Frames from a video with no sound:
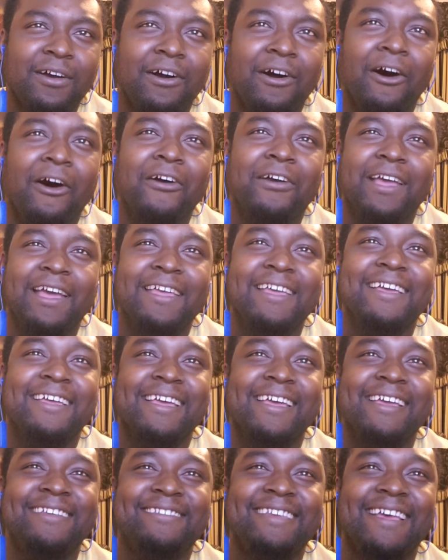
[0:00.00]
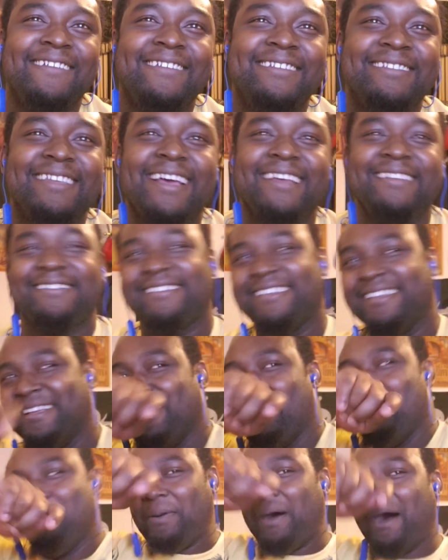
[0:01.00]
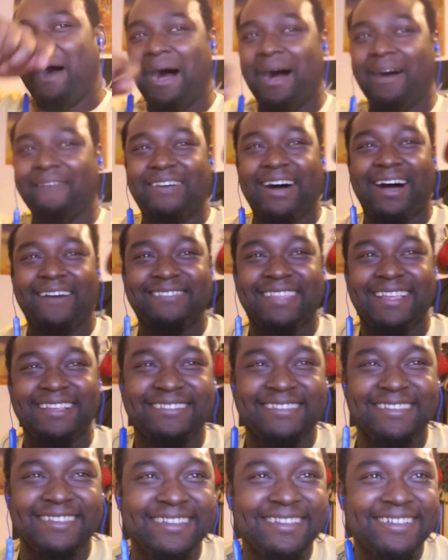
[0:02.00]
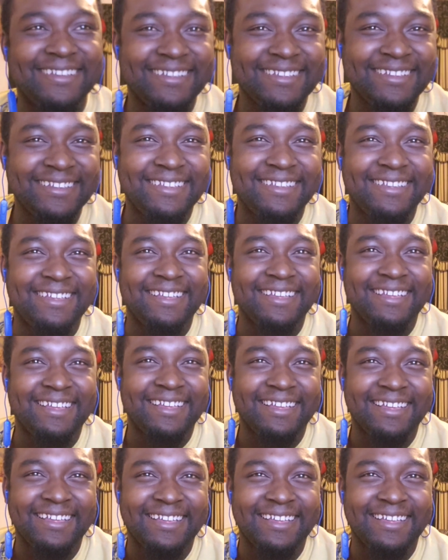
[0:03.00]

Okay, yeah, yeah, he saved his ass. Bah, pop that shit.